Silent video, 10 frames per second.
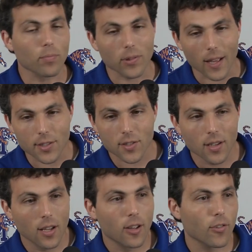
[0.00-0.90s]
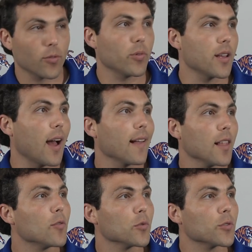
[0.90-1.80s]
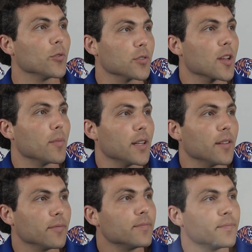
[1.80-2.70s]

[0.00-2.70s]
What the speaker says: plus three high-level recruits coming in.